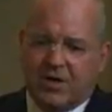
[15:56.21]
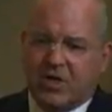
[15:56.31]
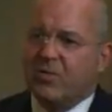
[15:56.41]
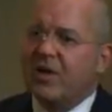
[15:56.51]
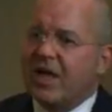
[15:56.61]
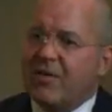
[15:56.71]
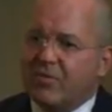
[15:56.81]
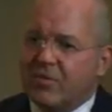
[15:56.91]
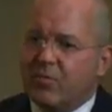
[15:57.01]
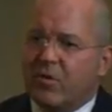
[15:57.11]
communicate
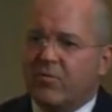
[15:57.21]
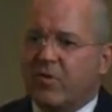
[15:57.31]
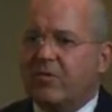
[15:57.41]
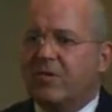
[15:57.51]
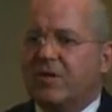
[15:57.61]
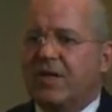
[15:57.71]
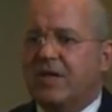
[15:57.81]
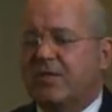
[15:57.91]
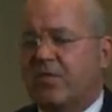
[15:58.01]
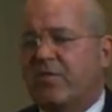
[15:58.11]
with them more
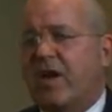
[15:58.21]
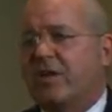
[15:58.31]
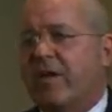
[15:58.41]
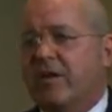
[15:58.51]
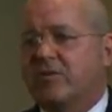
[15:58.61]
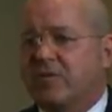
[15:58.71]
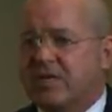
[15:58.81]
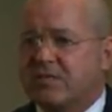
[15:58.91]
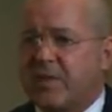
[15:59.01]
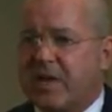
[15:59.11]
frequently, to provide greater
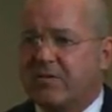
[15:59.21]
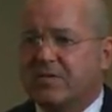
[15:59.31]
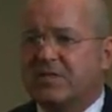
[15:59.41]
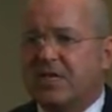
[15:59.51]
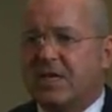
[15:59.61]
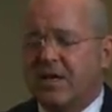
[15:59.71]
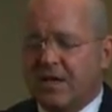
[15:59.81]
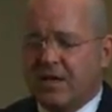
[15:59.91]
transparency.